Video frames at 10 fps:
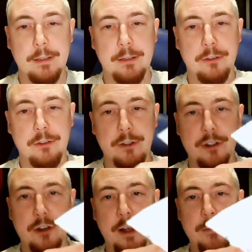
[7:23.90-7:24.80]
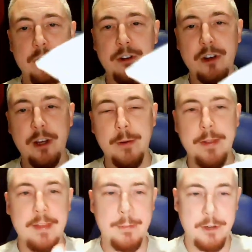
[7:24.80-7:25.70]
Just trying to show, I'm trying to show you
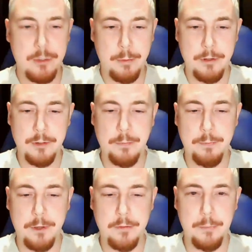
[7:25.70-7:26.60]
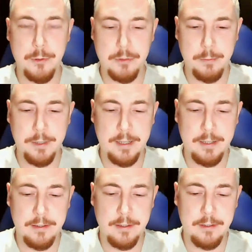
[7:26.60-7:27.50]
in there, but I should probably just kind of put some on my
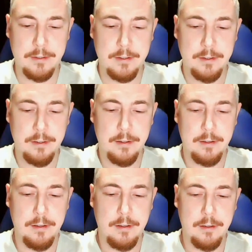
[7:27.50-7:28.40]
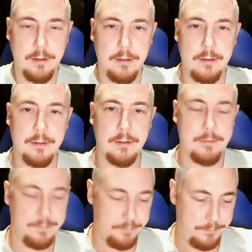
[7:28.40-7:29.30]
hand, and that's, so
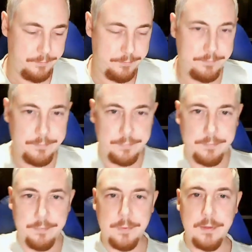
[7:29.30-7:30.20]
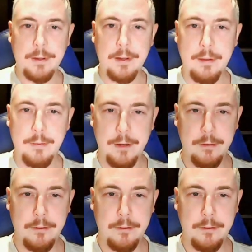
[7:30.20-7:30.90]
here we go.